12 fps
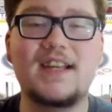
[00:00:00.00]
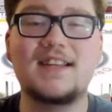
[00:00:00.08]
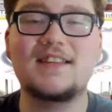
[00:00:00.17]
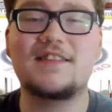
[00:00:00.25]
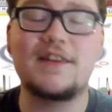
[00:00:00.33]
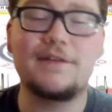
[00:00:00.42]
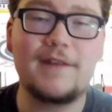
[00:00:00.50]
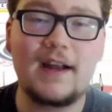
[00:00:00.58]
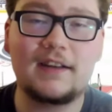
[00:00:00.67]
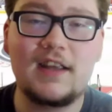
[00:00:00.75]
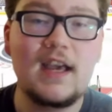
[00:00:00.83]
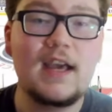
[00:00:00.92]
It is the
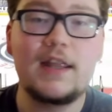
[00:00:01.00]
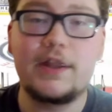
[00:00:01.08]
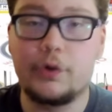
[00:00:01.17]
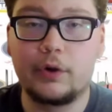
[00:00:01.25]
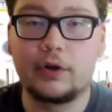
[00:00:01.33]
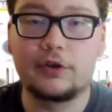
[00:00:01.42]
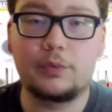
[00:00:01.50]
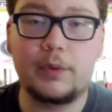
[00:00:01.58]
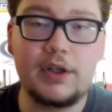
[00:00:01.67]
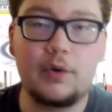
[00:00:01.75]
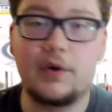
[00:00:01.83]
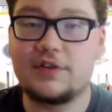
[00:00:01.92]
fact the Oilers
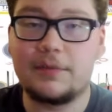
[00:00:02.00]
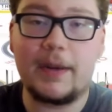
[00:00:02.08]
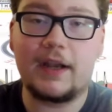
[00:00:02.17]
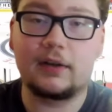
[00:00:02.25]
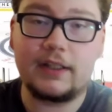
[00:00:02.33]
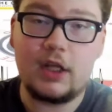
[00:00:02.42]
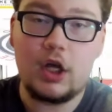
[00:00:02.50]
window is apparently